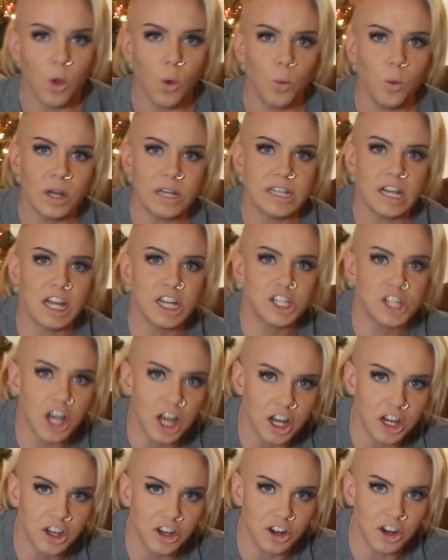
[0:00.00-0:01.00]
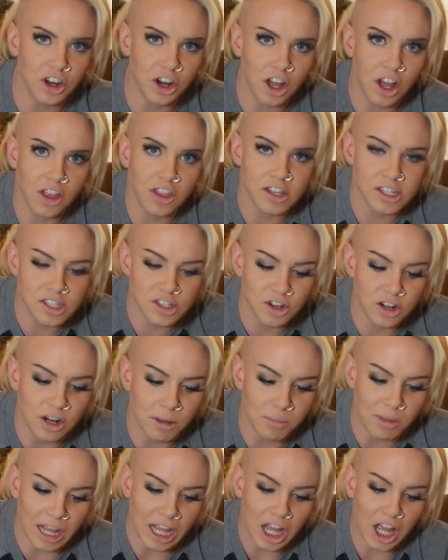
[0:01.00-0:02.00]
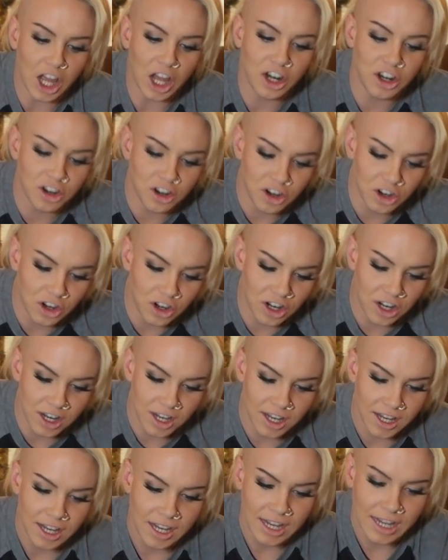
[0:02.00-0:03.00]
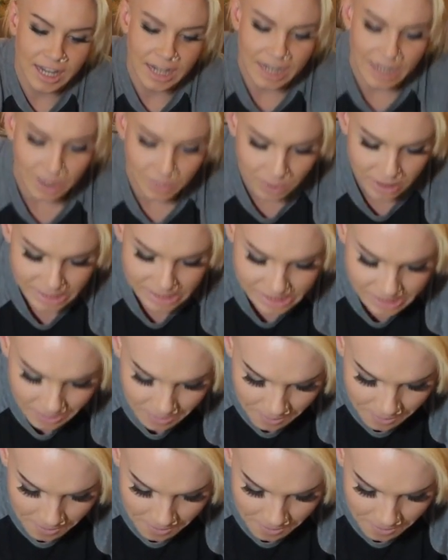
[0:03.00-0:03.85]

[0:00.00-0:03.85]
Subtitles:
We touch under on the sternum, like under. Anyways.